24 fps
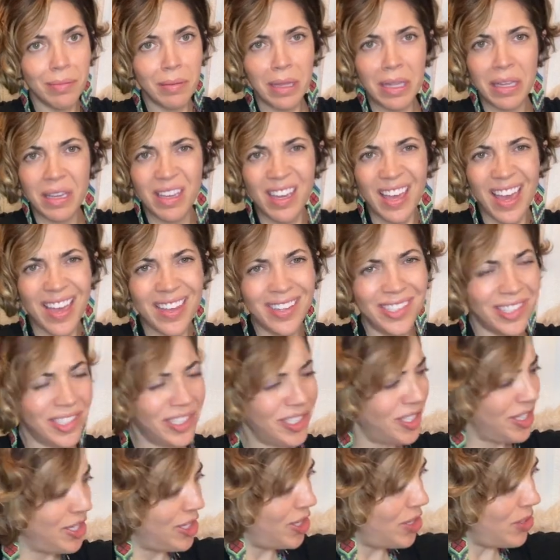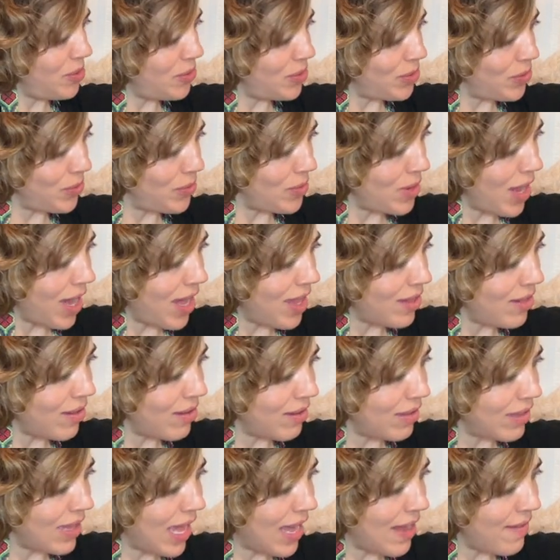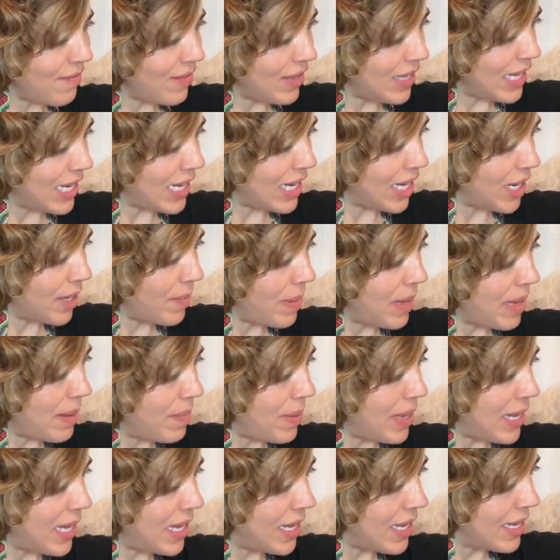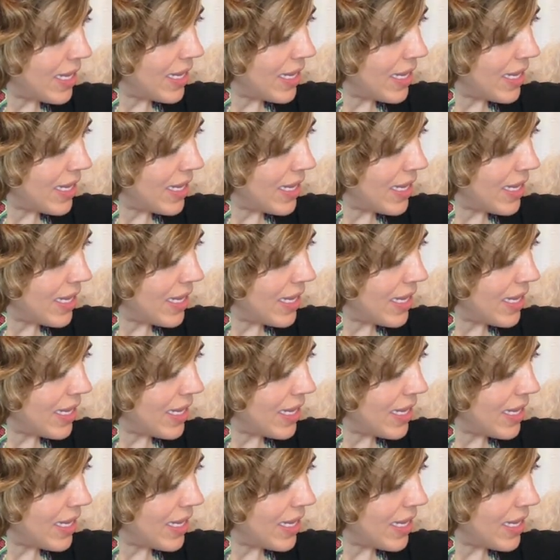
like, actually, do not look lively here, baby.